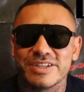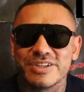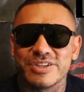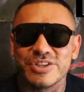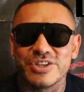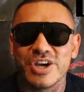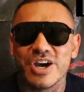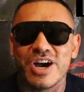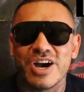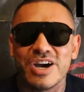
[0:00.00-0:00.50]

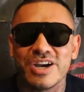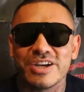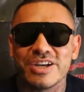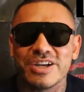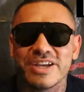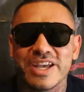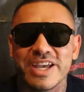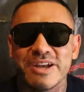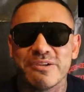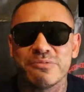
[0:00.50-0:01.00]

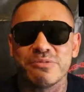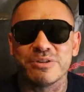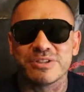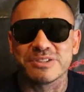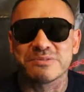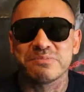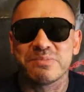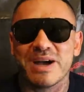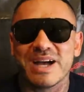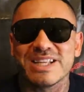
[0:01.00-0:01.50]
young,
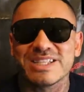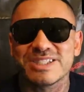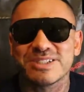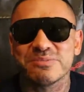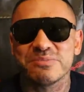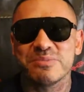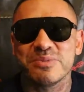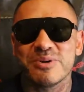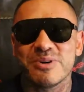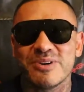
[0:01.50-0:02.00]

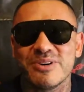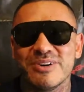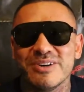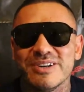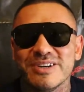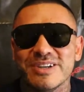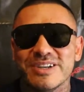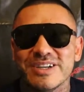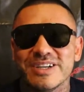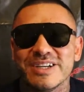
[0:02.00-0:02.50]

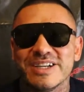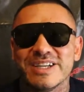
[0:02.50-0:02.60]
irresponsible,